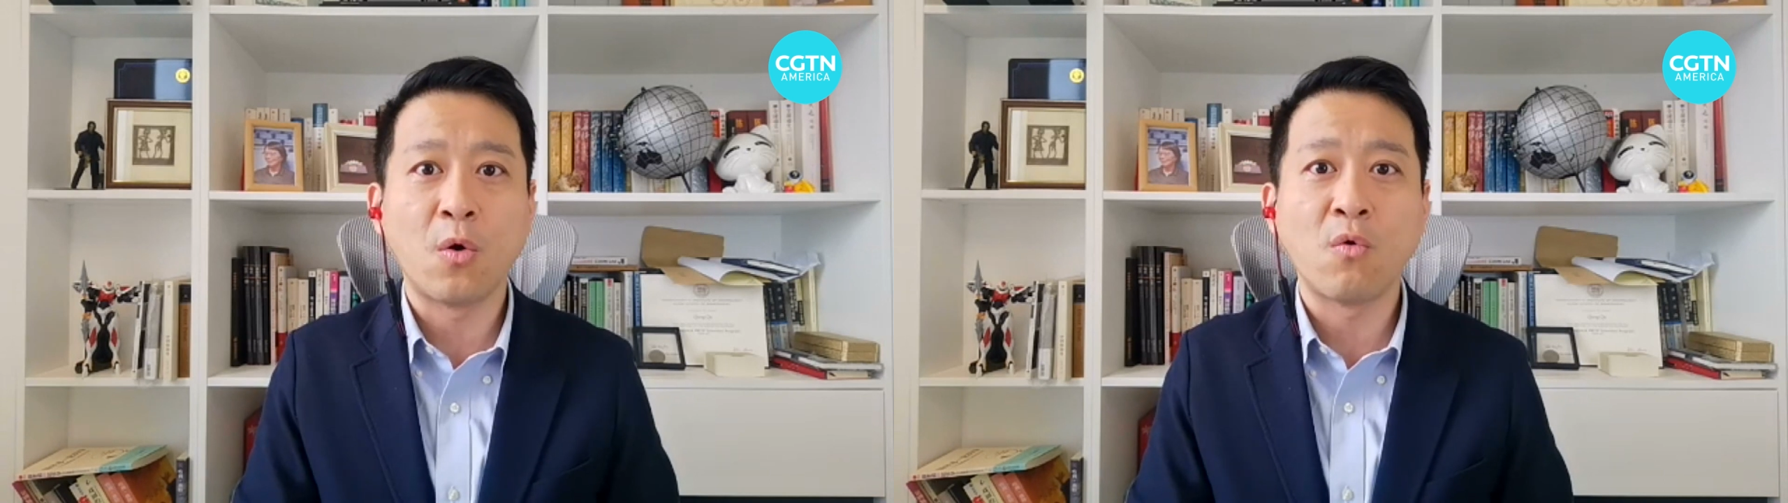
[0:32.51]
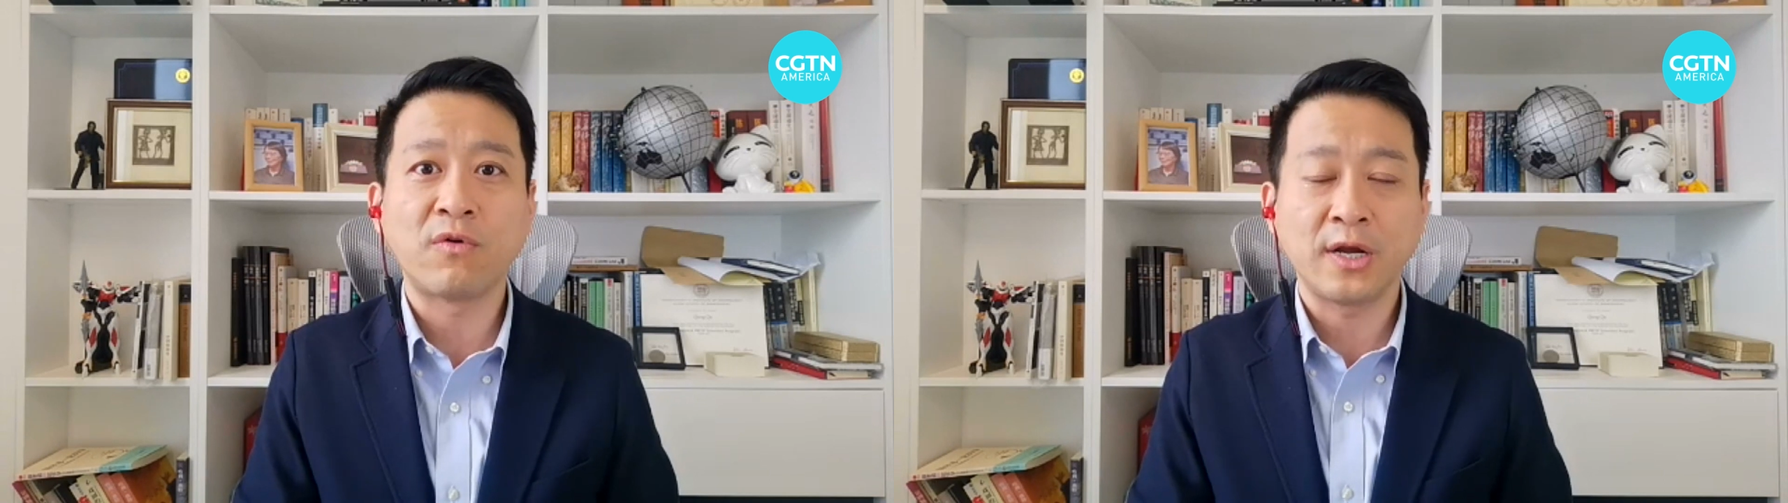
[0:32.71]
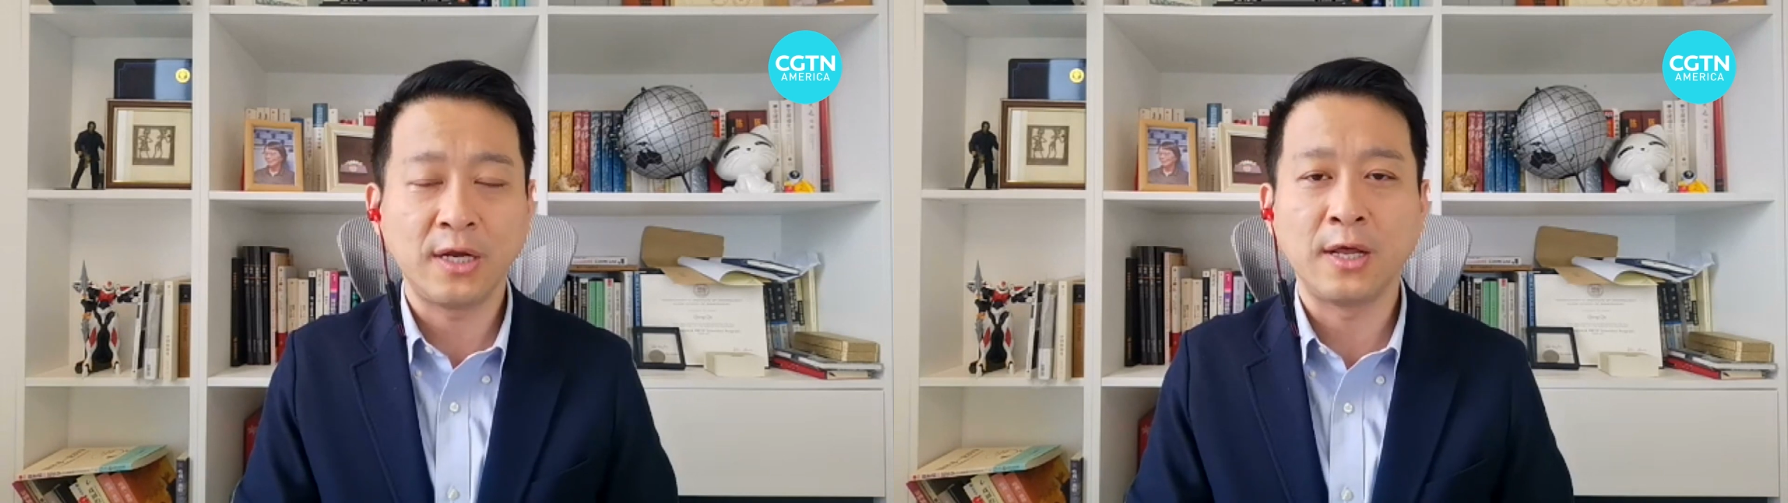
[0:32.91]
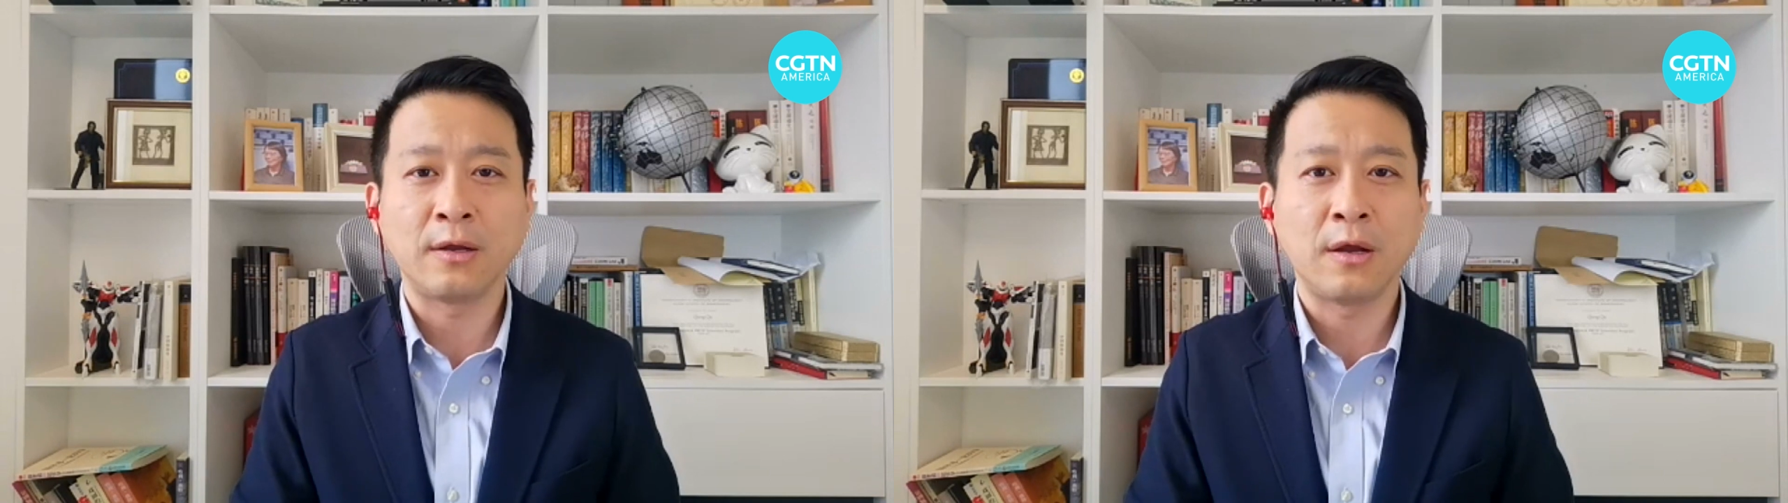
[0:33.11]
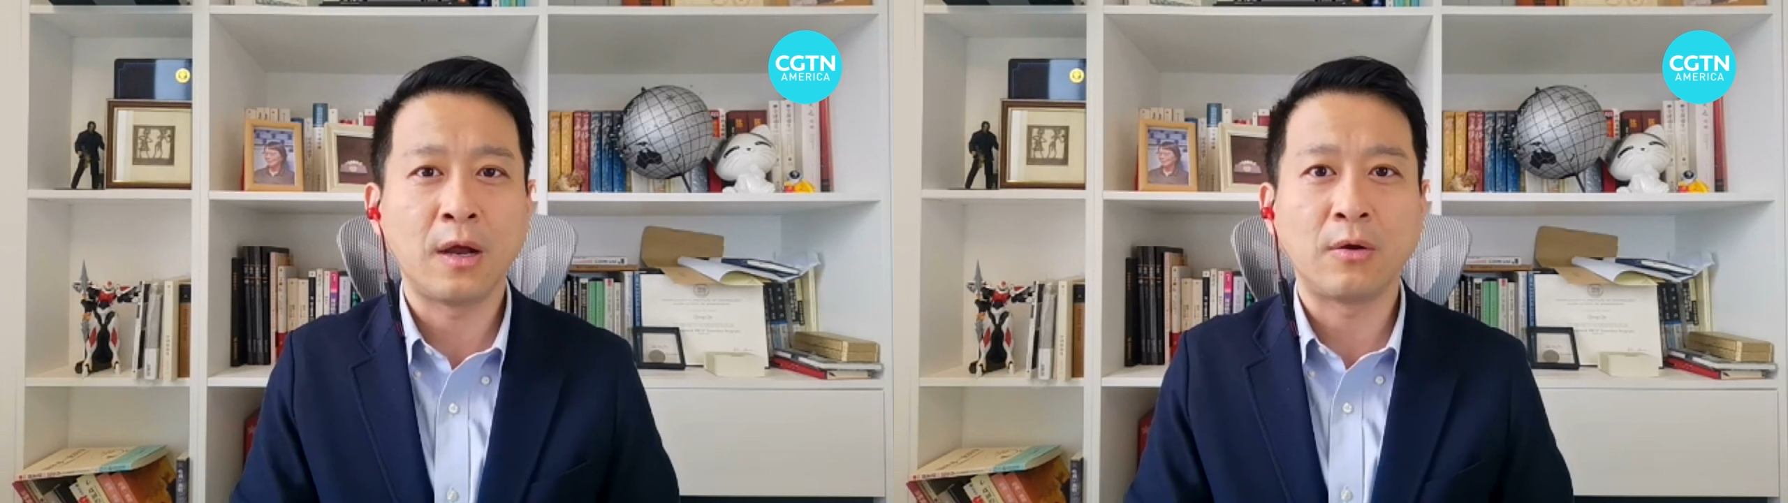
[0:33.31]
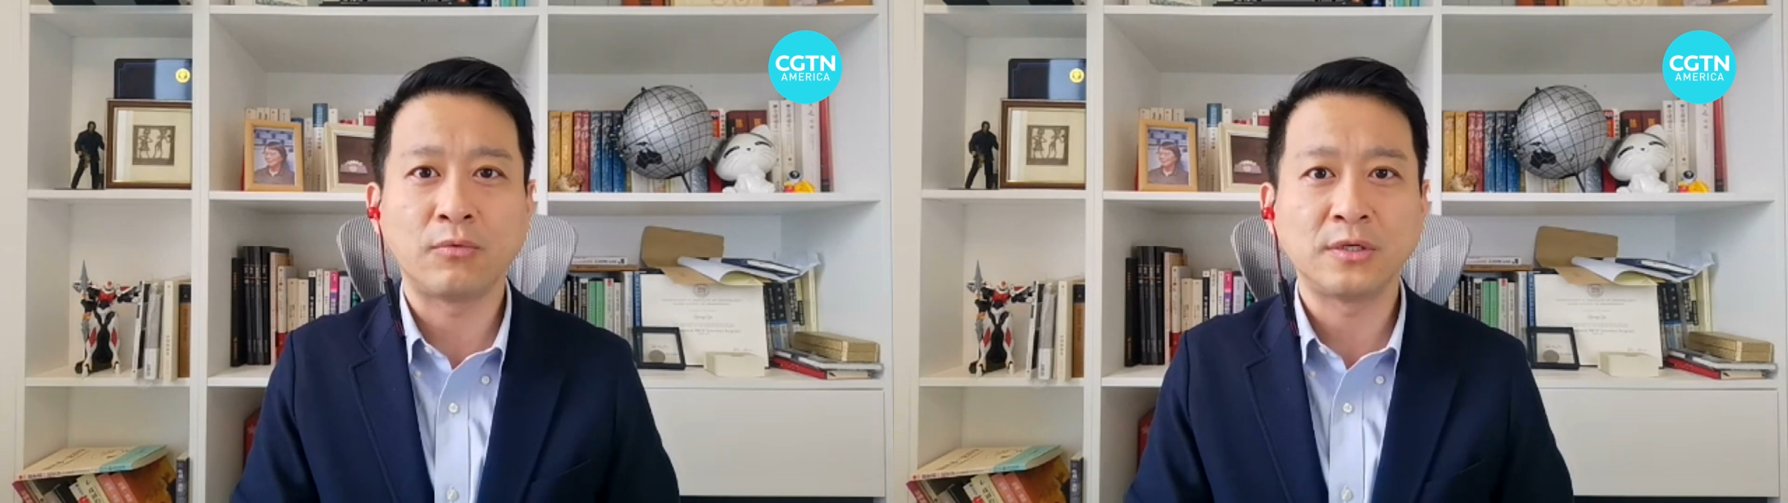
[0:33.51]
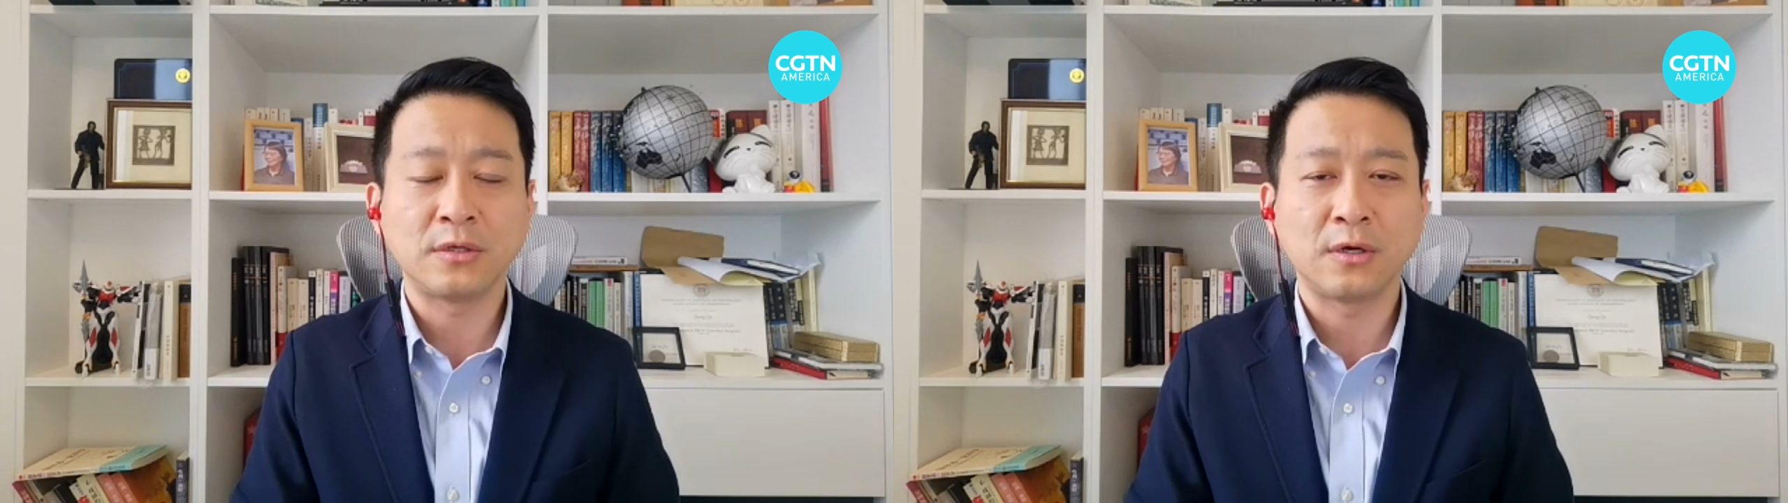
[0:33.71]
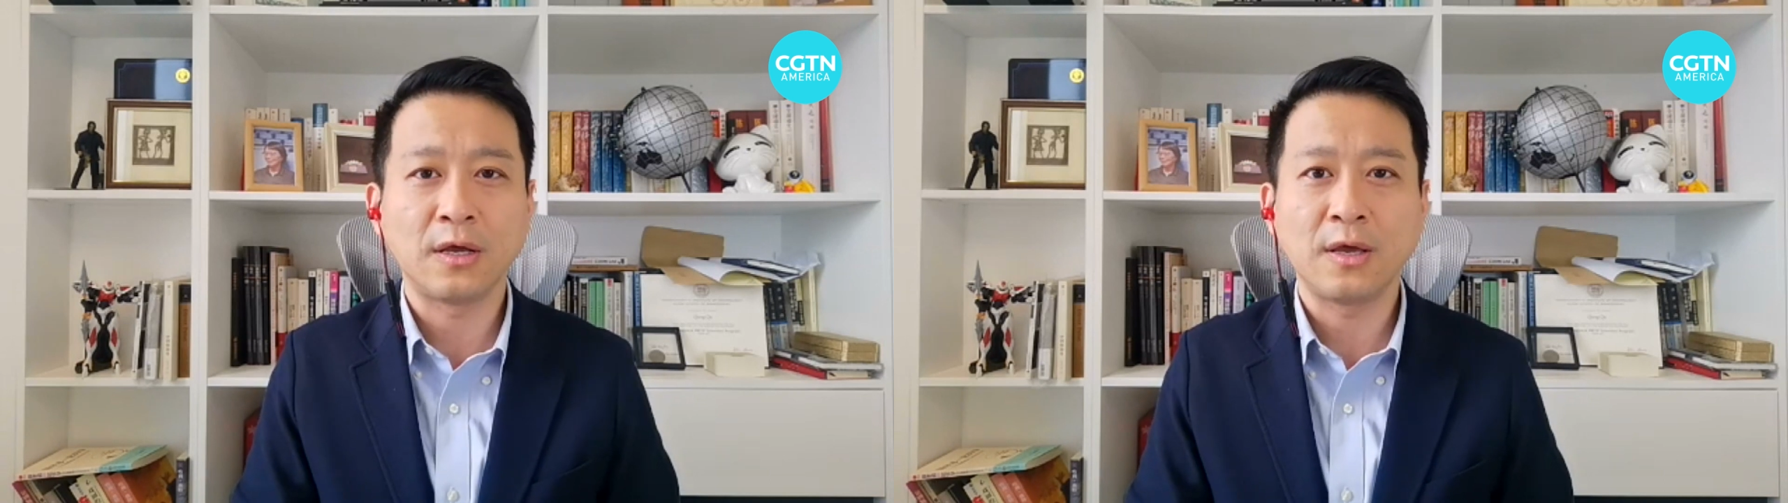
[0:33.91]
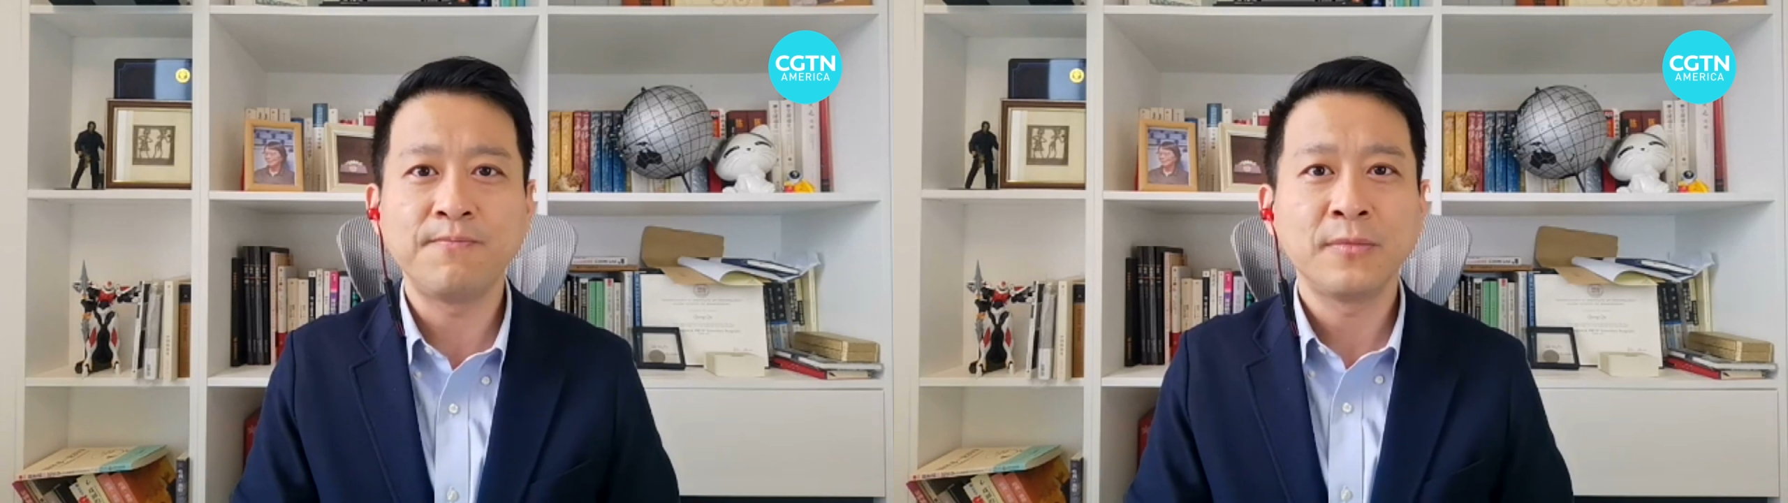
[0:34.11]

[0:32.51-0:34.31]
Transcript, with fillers: overheating uh, recently.